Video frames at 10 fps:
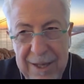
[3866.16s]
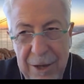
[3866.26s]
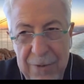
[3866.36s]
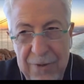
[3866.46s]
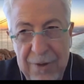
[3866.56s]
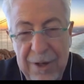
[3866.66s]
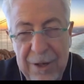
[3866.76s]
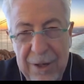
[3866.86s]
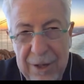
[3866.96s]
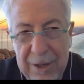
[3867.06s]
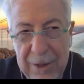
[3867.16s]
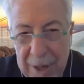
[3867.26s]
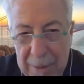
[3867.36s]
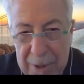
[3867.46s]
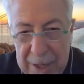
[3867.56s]
of
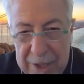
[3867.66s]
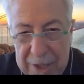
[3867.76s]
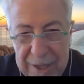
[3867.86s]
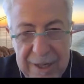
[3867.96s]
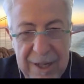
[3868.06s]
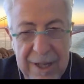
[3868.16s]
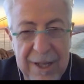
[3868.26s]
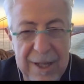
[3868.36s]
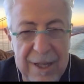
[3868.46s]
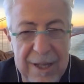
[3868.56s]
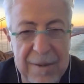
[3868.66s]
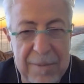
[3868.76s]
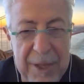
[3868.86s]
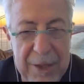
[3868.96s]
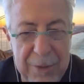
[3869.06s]
collaboration
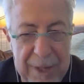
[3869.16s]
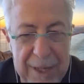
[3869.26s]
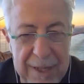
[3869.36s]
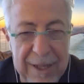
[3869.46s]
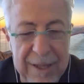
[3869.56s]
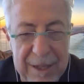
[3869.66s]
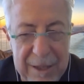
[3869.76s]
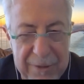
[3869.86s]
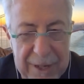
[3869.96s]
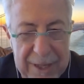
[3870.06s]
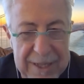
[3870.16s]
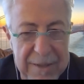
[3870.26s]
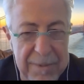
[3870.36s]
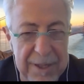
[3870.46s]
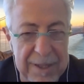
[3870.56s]
between the different
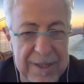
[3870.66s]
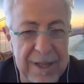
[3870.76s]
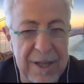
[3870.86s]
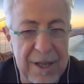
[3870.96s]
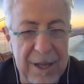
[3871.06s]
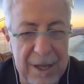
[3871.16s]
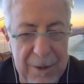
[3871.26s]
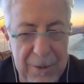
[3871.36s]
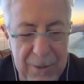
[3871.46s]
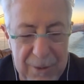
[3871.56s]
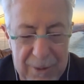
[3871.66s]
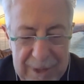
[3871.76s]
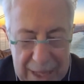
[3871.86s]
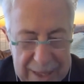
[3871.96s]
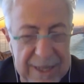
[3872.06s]
disciplines
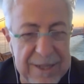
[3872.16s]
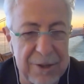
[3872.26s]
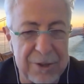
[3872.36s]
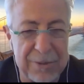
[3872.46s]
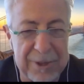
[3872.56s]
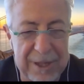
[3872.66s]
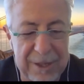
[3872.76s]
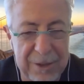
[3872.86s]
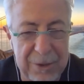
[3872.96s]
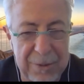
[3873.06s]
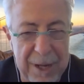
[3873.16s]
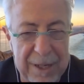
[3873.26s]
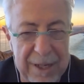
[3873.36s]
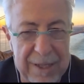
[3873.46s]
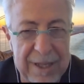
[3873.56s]
that is contributing to
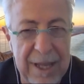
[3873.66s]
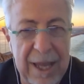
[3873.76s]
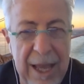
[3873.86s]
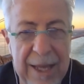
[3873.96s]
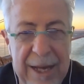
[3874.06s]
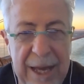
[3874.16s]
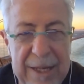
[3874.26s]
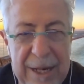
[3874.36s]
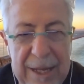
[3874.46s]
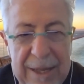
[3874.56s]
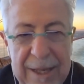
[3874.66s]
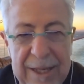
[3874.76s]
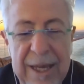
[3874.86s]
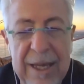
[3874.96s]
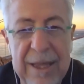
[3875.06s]
robotics. And I really
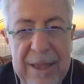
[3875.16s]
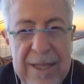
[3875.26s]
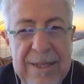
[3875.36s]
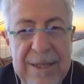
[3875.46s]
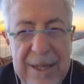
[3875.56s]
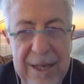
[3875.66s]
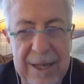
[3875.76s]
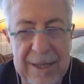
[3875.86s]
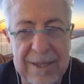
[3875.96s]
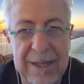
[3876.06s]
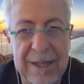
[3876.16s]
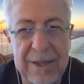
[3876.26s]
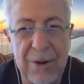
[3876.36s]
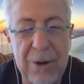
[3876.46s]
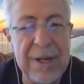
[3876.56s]
think this is
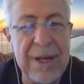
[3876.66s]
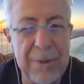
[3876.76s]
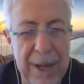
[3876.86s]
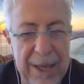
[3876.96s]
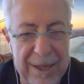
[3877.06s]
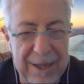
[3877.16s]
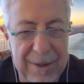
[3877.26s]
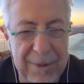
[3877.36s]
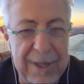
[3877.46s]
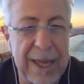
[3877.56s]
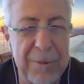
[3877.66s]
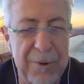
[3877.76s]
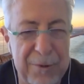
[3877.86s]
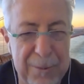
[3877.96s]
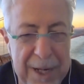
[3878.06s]
the only way we can
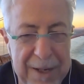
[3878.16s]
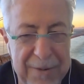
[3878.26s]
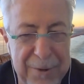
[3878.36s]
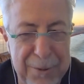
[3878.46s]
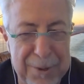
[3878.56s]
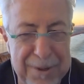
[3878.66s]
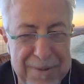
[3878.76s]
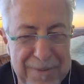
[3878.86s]
move robotic forward.